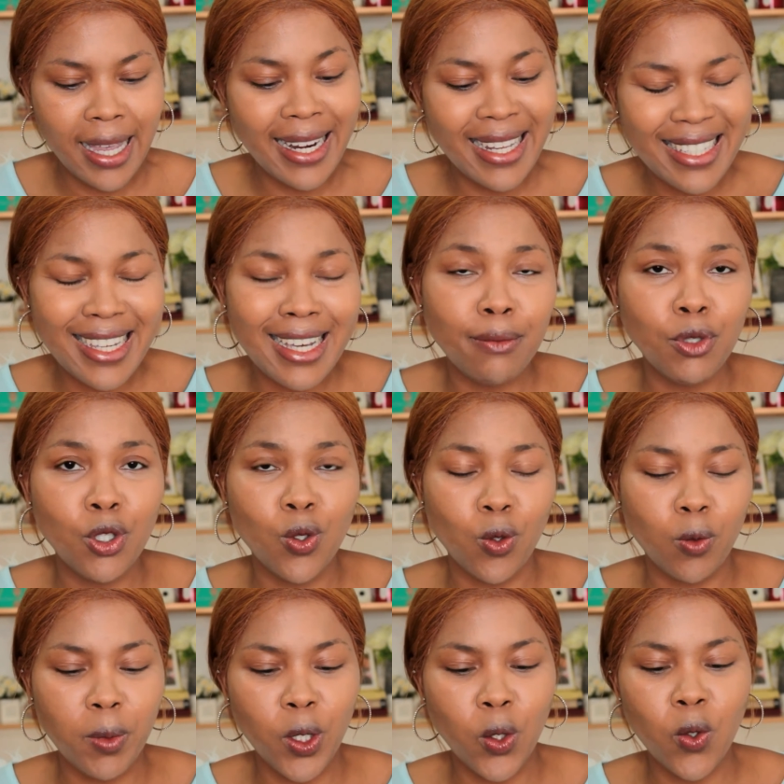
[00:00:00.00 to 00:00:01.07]
anytime soon,
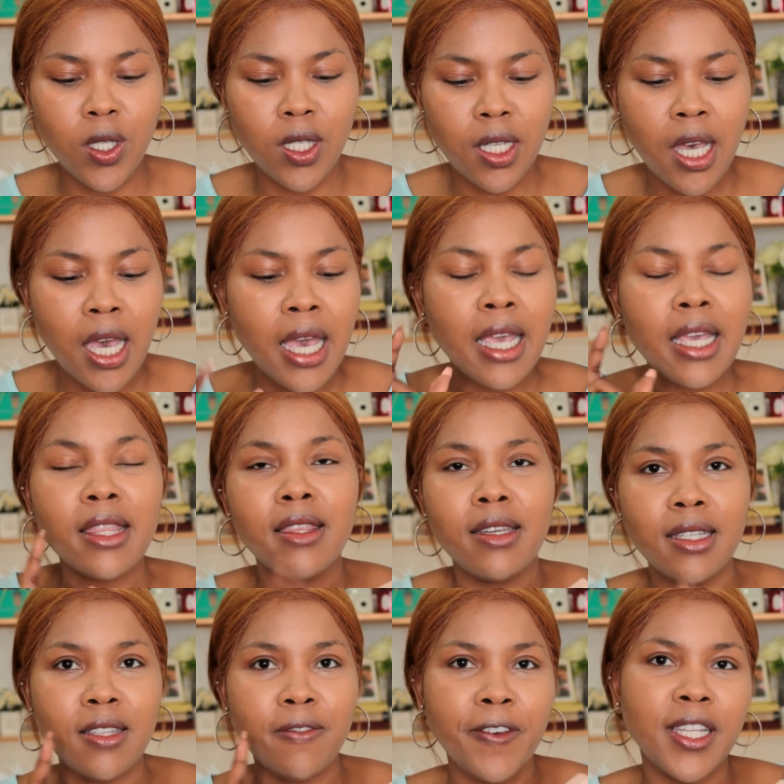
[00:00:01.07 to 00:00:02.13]
because
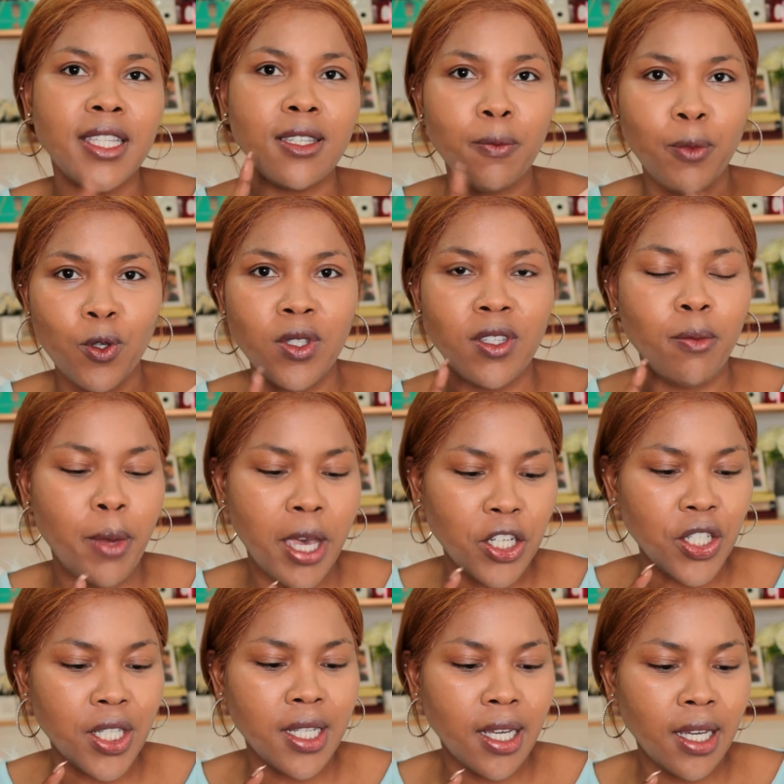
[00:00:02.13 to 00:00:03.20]
this Fenty Beauty Match
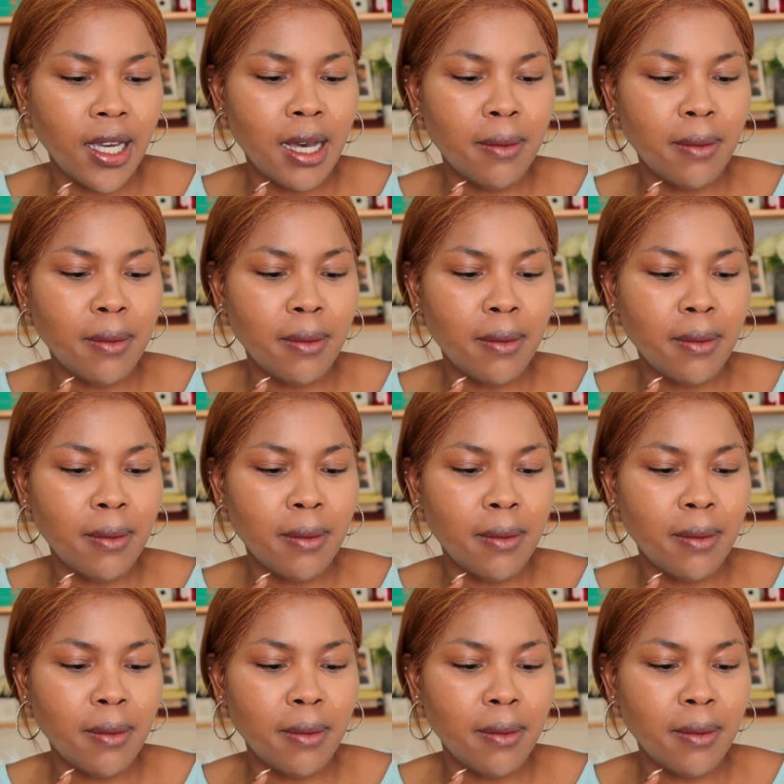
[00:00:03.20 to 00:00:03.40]
Stick,